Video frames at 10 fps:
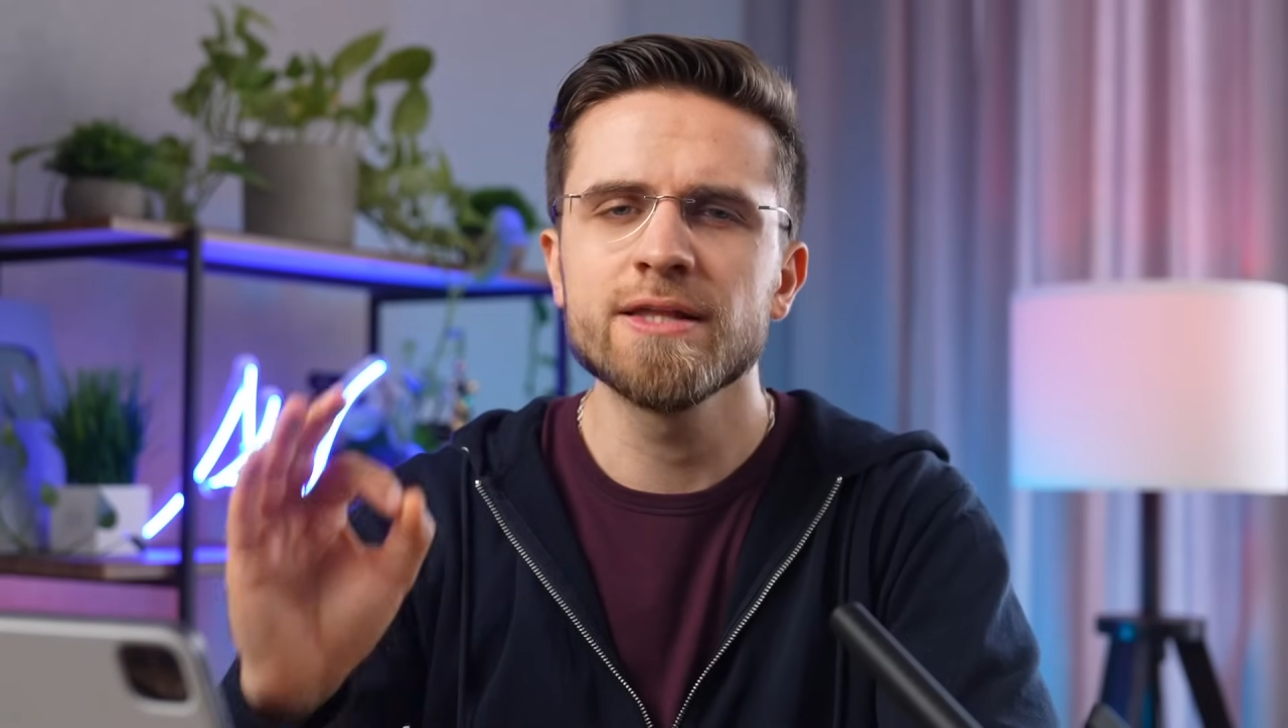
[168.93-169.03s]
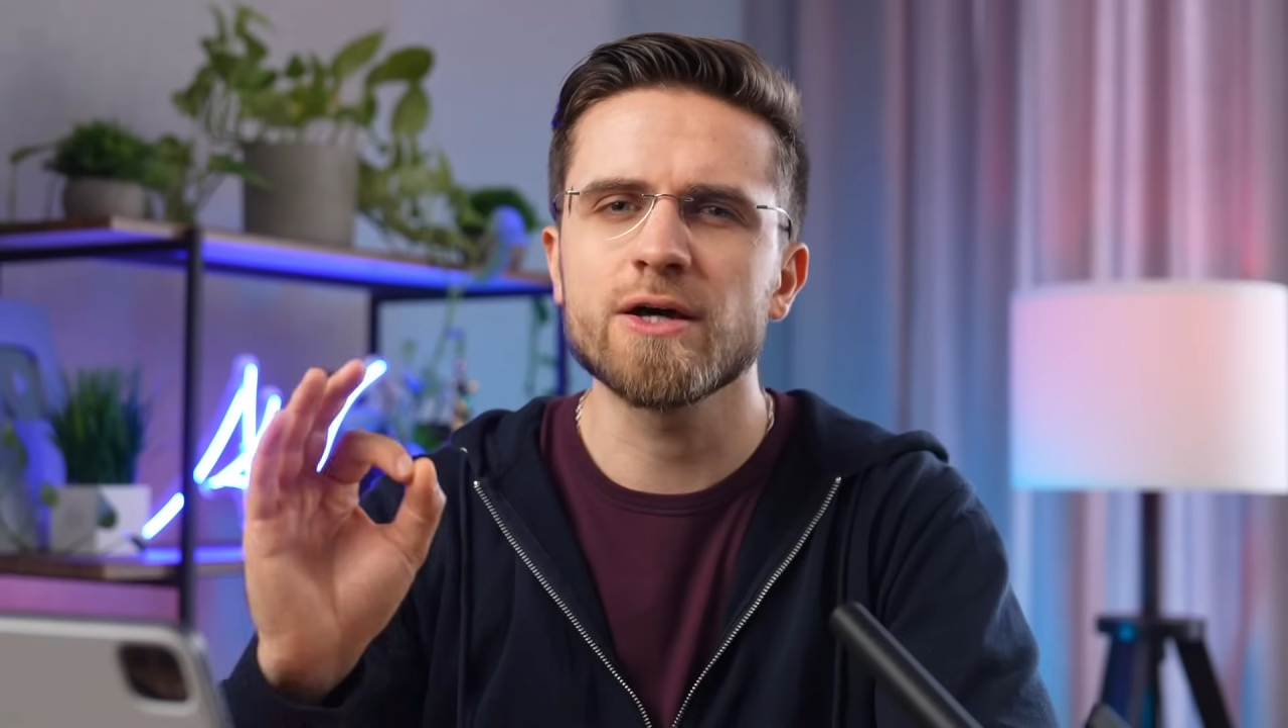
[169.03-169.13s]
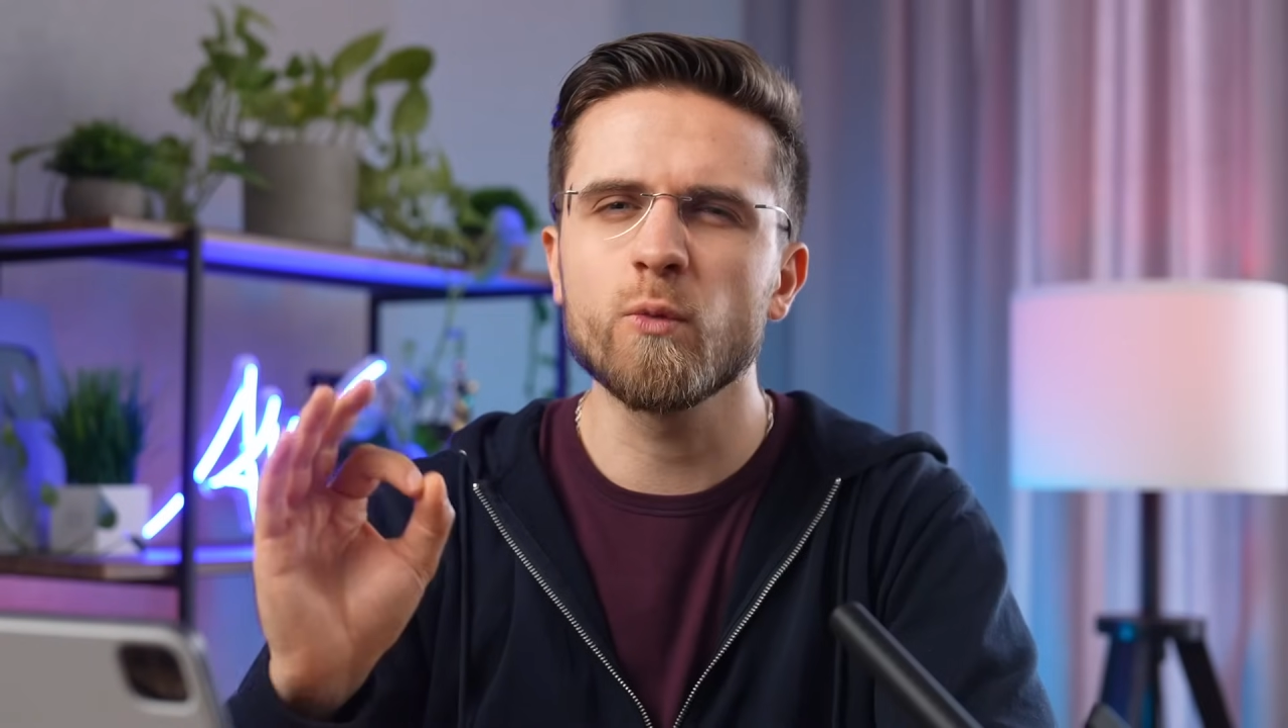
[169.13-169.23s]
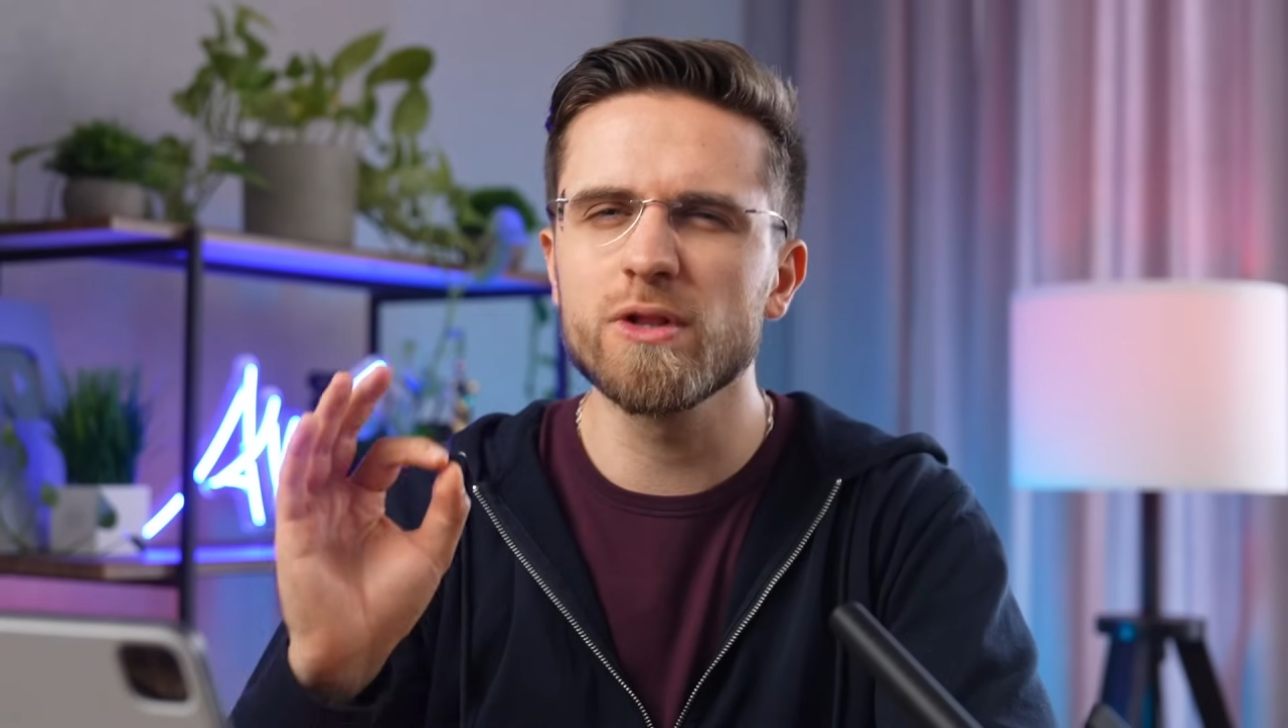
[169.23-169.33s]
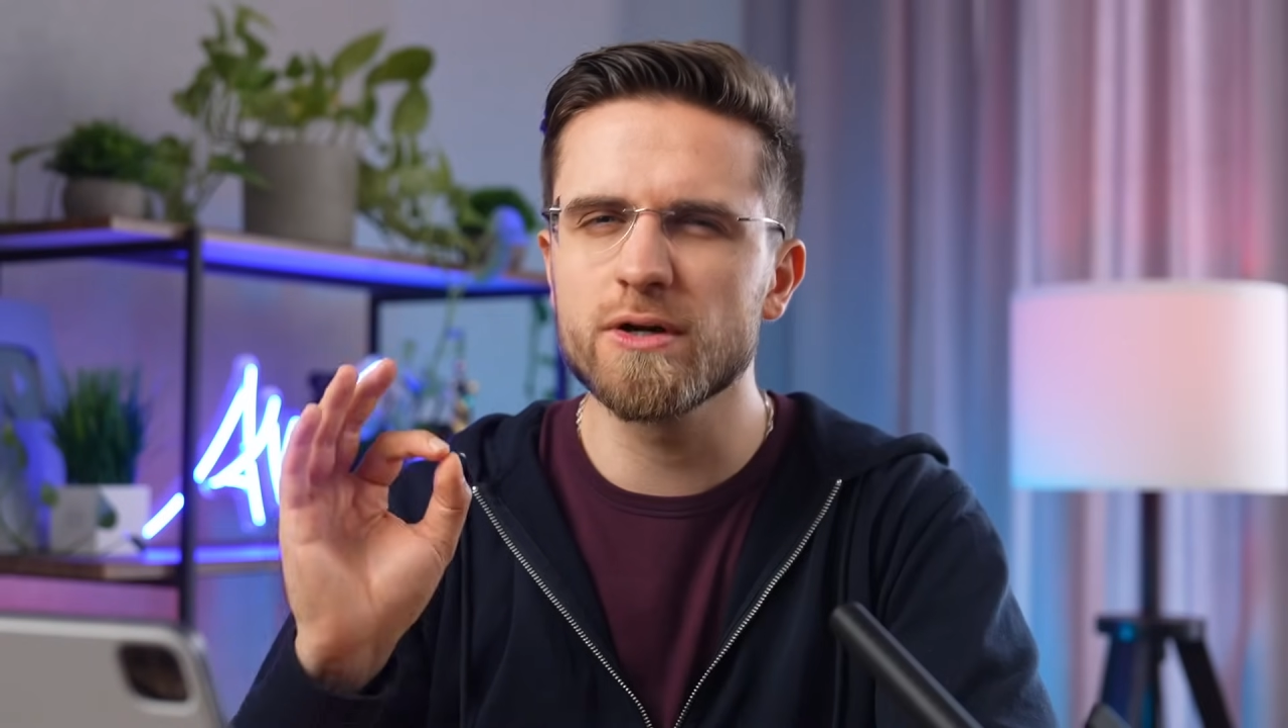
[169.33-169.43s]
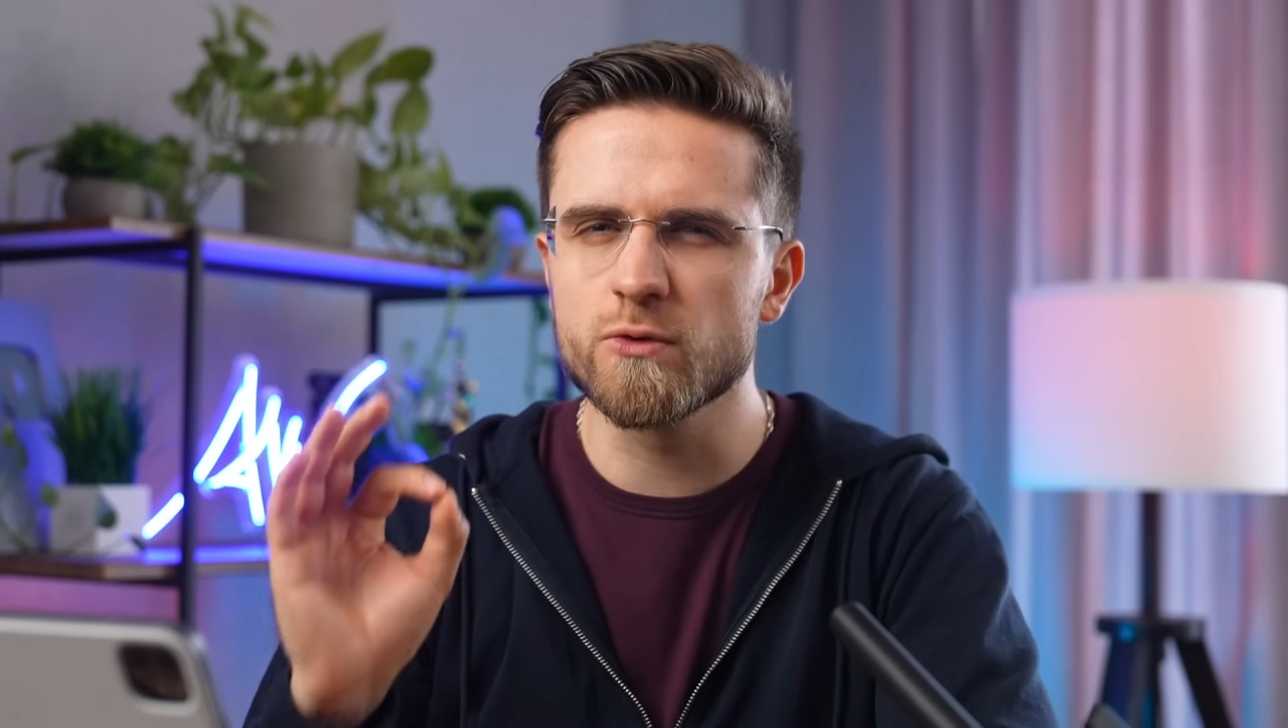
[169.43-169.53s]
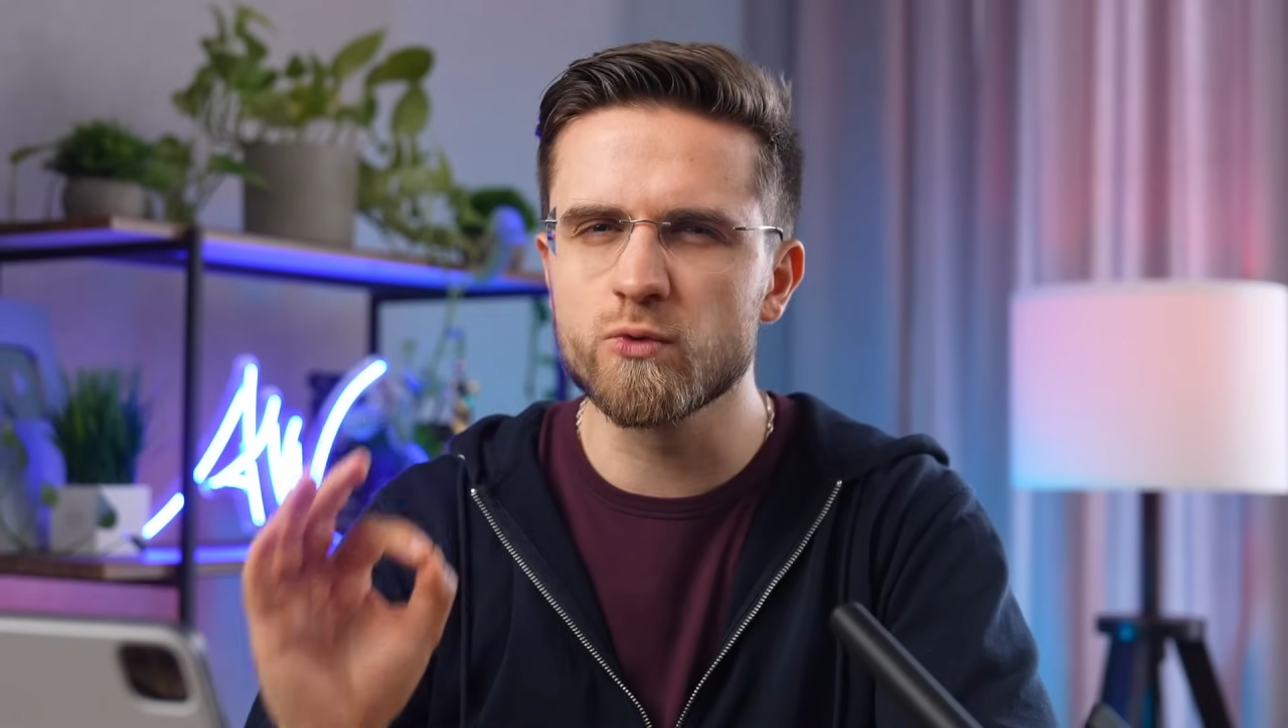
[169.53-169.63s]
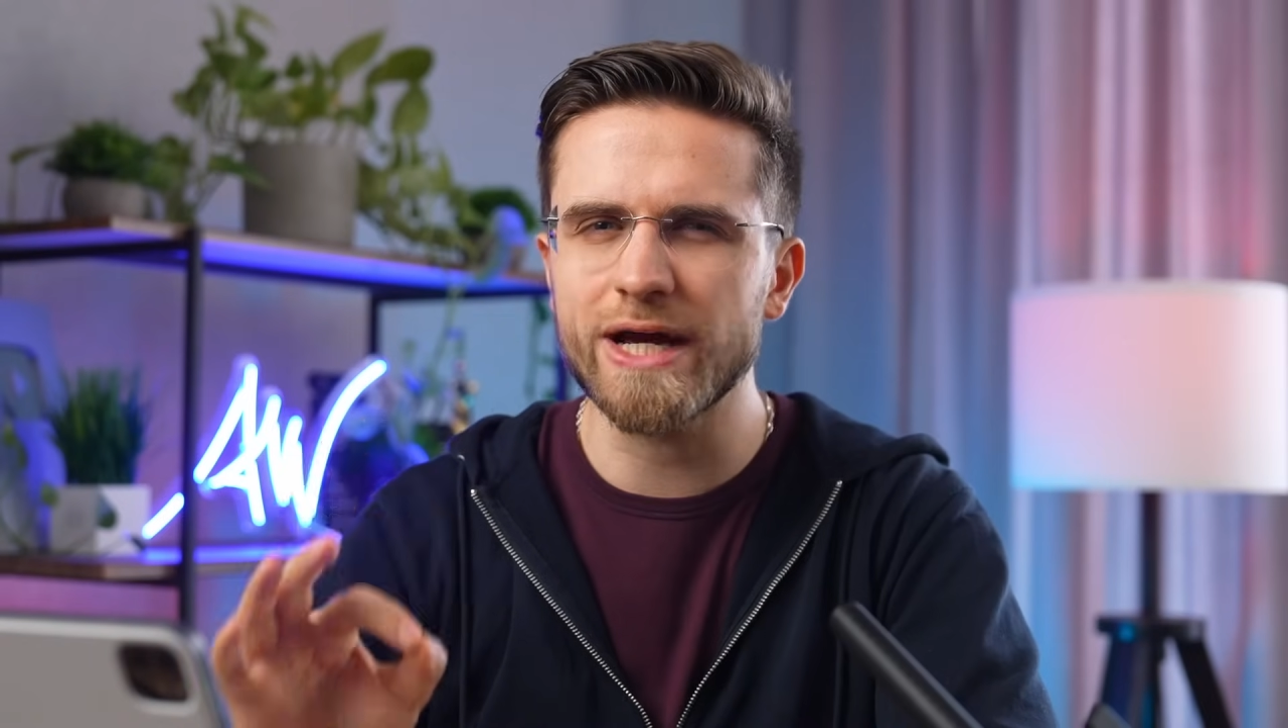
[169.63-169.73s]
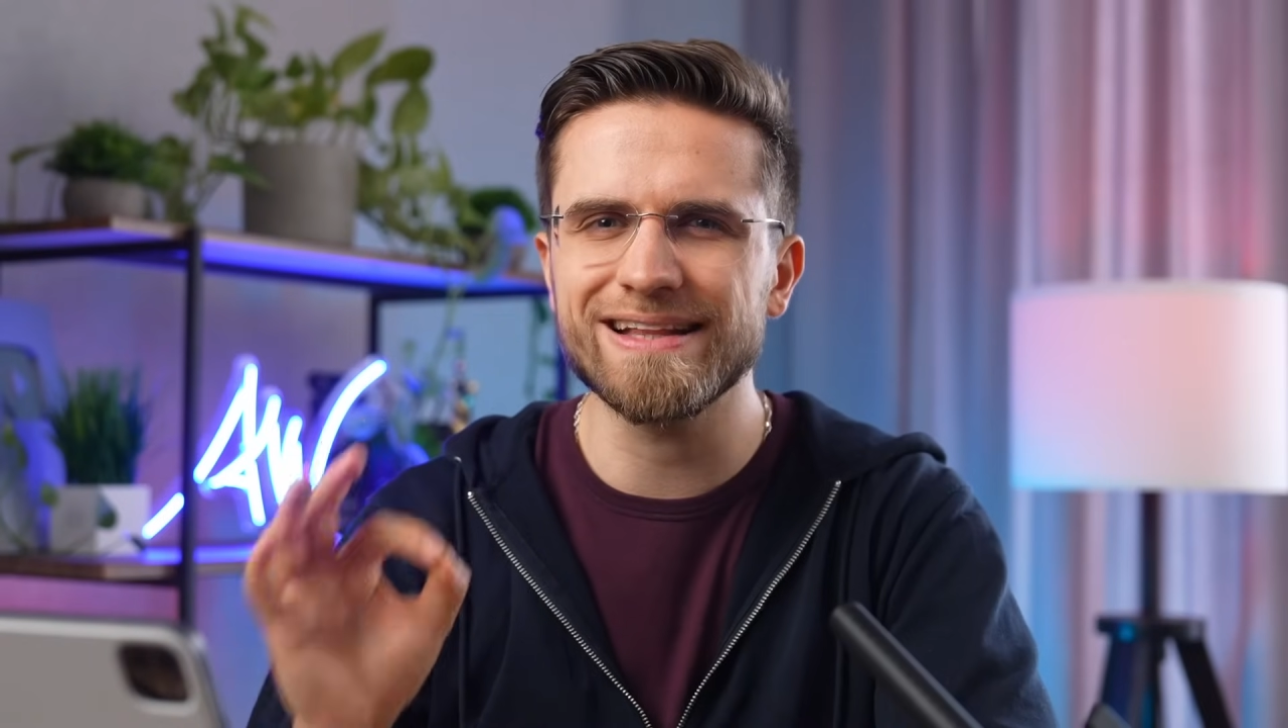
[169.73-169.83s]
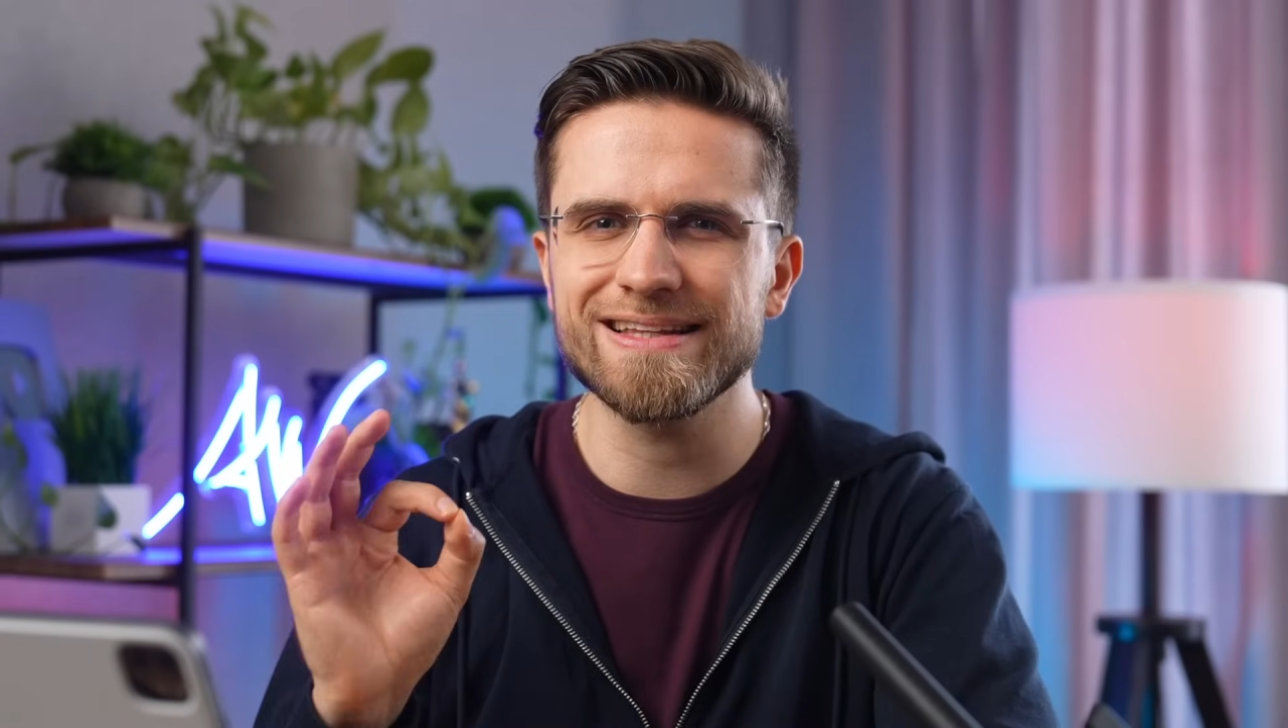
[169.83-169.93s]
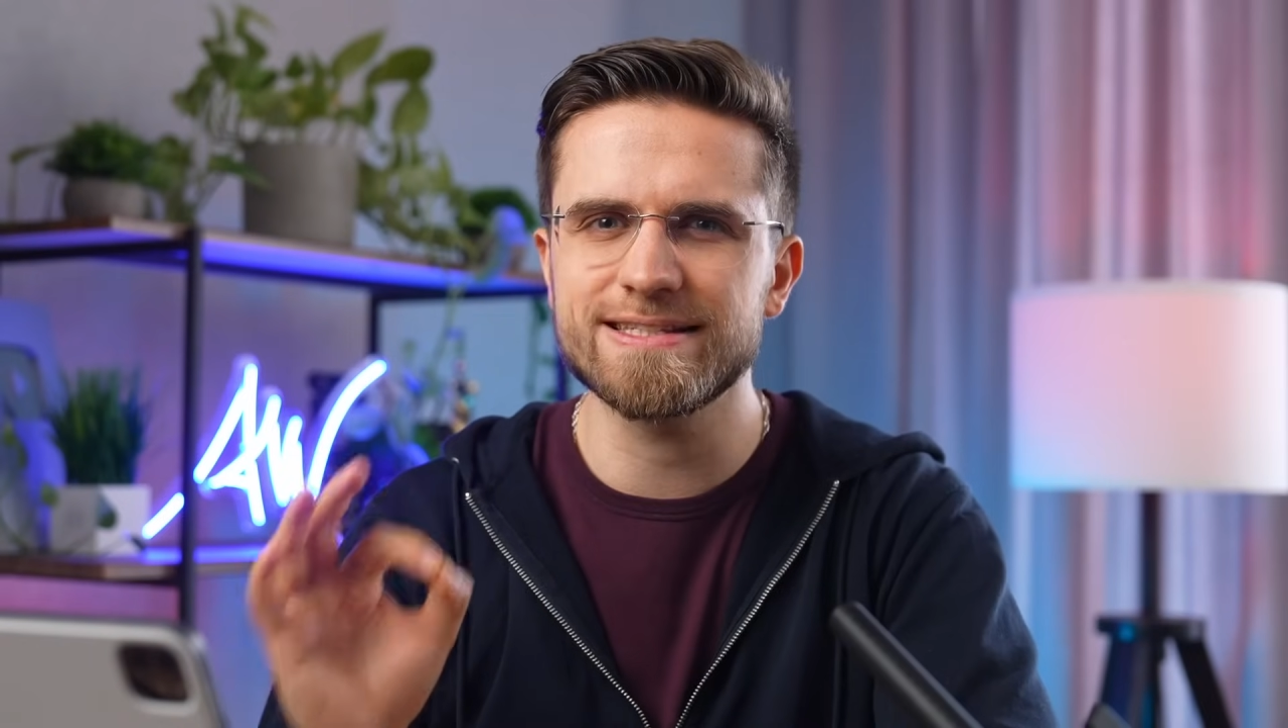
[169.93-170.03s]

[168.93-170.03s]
that will greatly